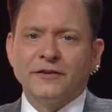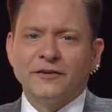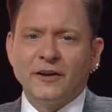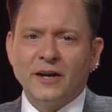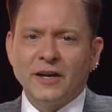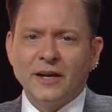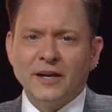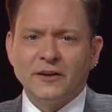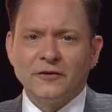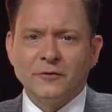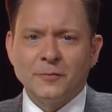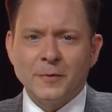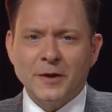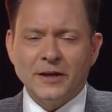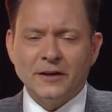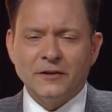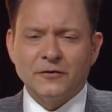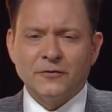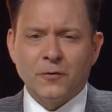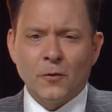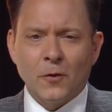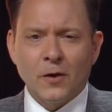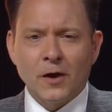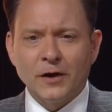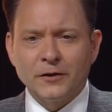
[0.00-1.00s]
City, as many as
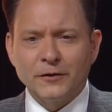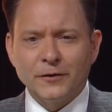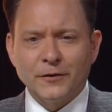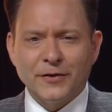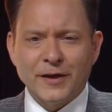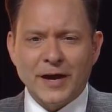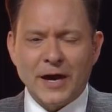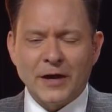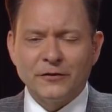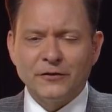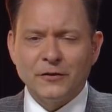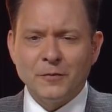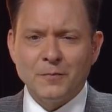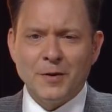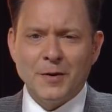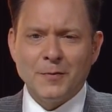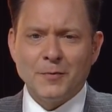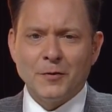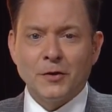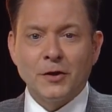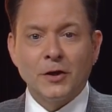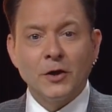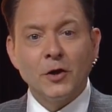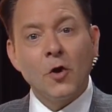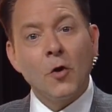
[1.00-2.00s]
400,000
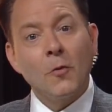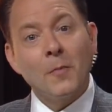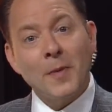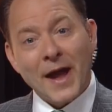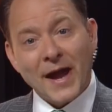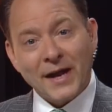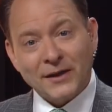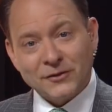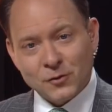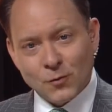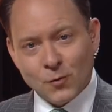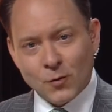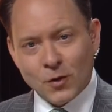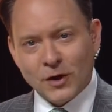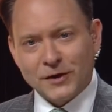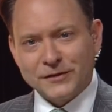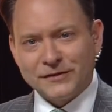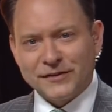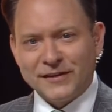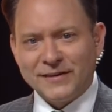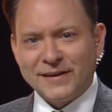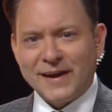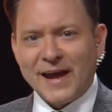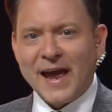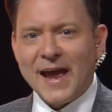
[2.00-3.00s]
people could go back to work
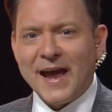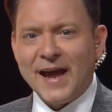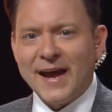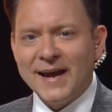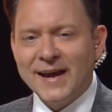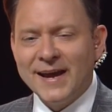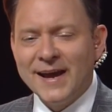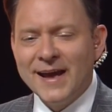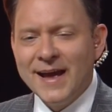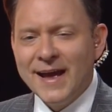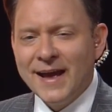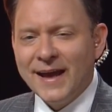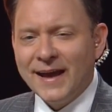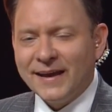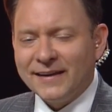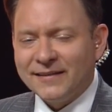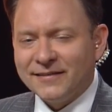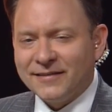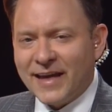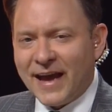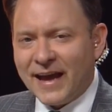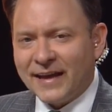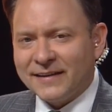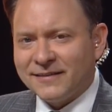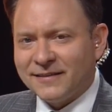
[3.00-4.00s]
today as
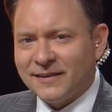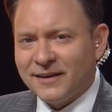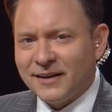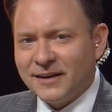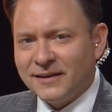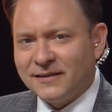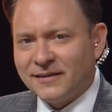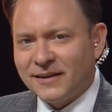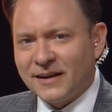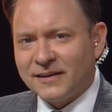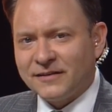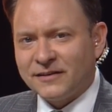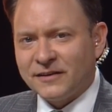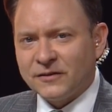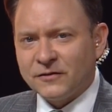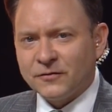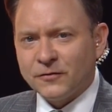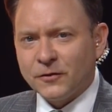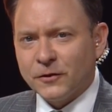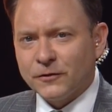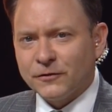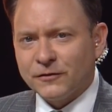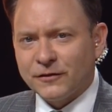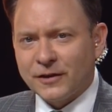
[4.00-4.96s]
that city takes its first